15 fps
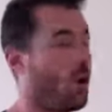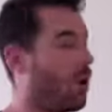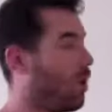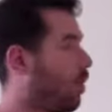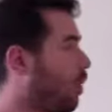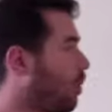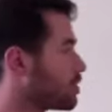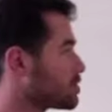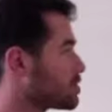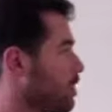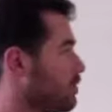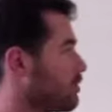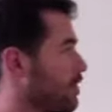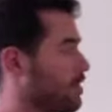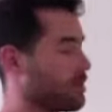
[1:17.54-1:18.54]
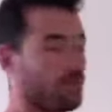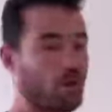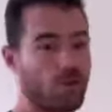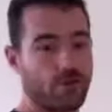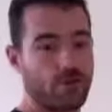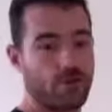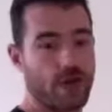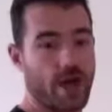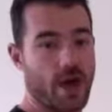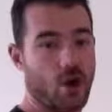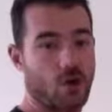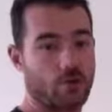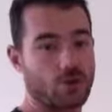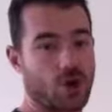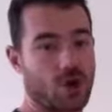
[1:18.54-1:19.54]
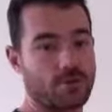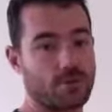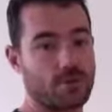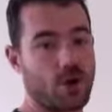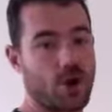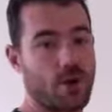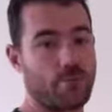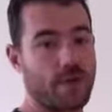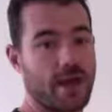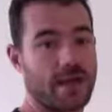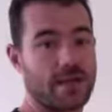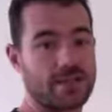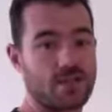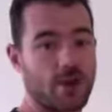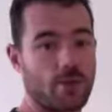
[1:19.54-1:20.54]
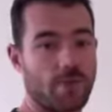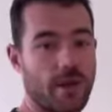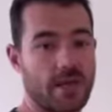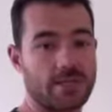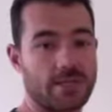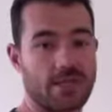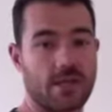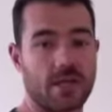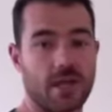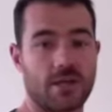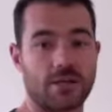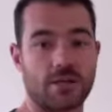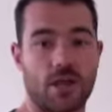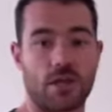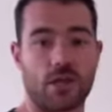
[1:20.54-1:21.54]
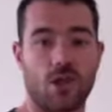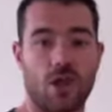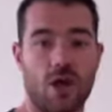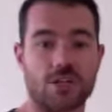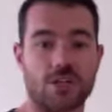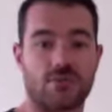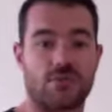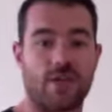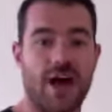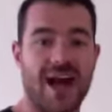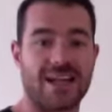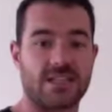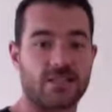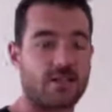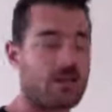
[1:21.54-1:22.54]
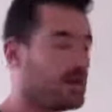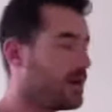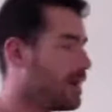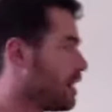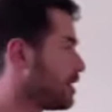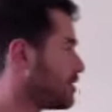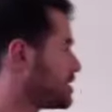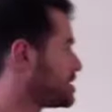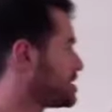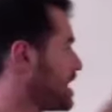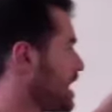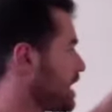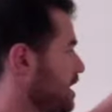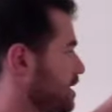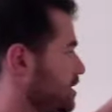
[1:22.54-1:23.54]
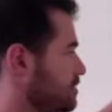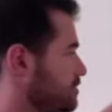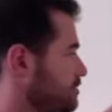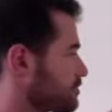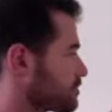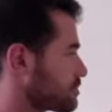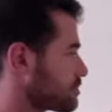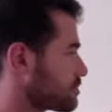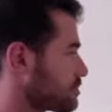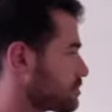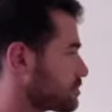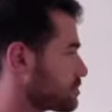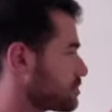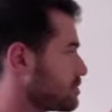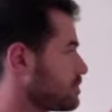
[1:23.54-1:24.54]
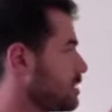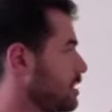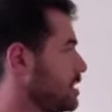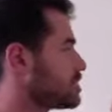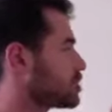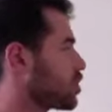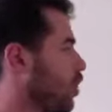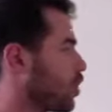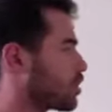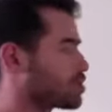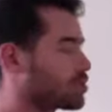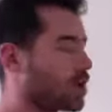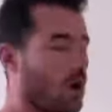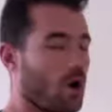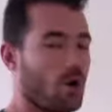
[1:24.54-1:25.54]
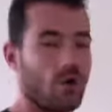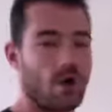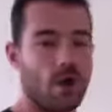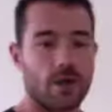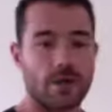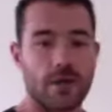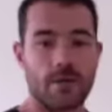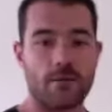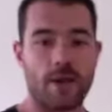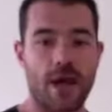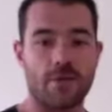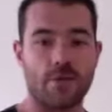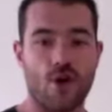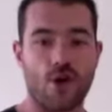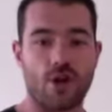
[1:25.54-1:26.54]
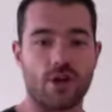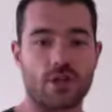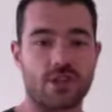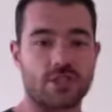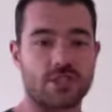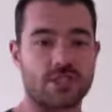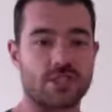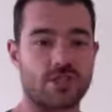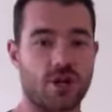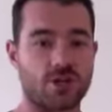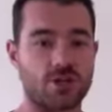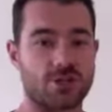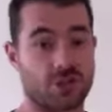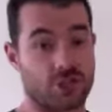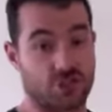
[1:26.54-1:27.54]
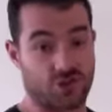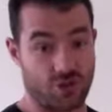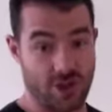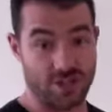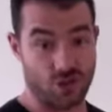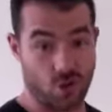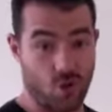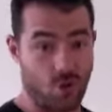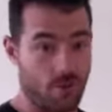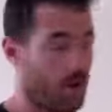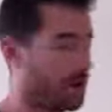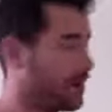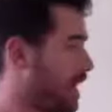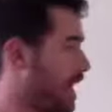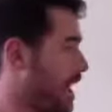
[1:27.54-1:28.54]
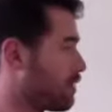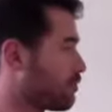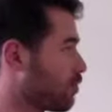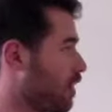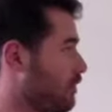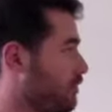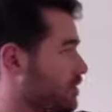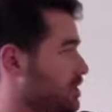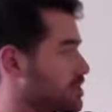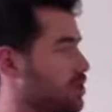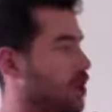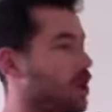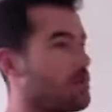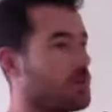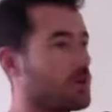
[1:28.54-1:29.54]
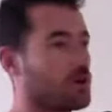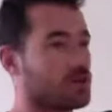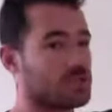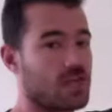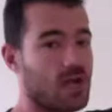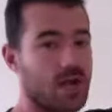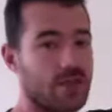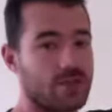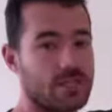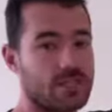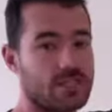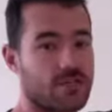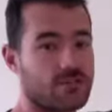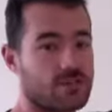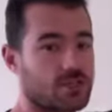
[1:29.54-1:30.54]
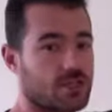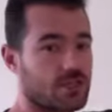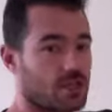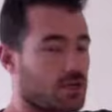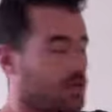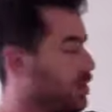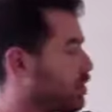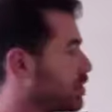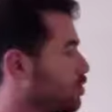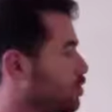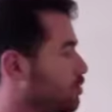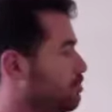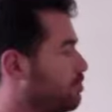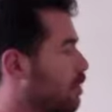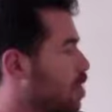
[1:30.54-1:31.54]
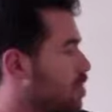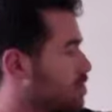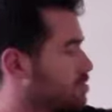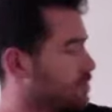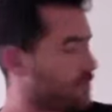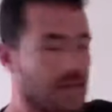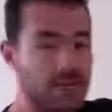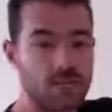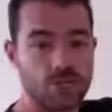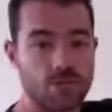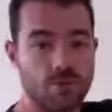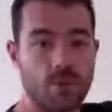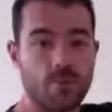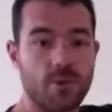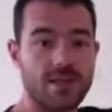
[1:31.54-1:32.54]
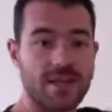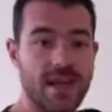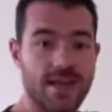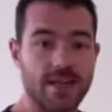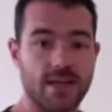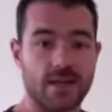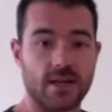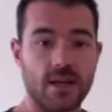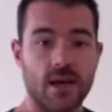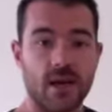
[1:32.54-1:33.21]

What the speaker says: Also very important for your health, type 2 diabetes and obesity and likes of that. The second is cortisol. Now, you may have heard of this. This is known as the stress hormone, and rightfully so, because this gives us a good burst of energy when we need it.